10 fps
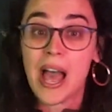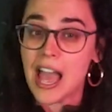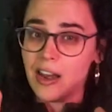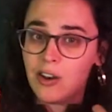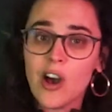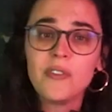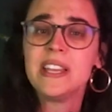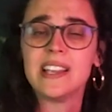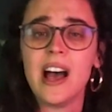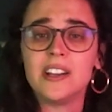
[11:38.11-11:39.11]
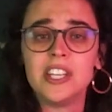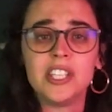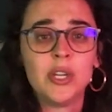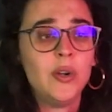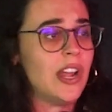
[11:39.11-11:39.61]
I love his
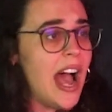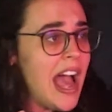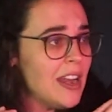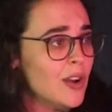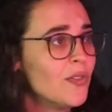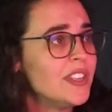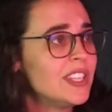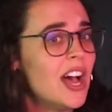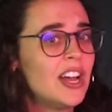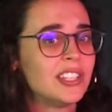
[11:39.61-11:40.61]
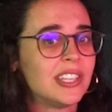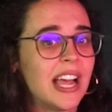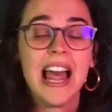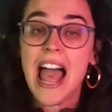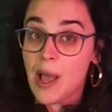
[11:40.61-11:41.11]
attitude, I love his
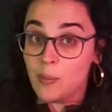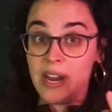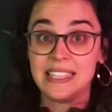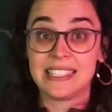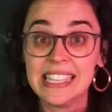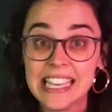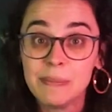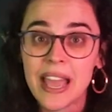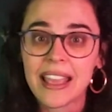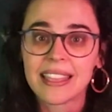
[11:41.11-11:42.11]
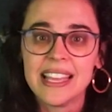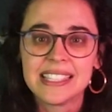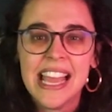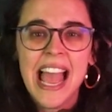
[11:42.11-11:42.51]
hairstyle, and when I see him like this,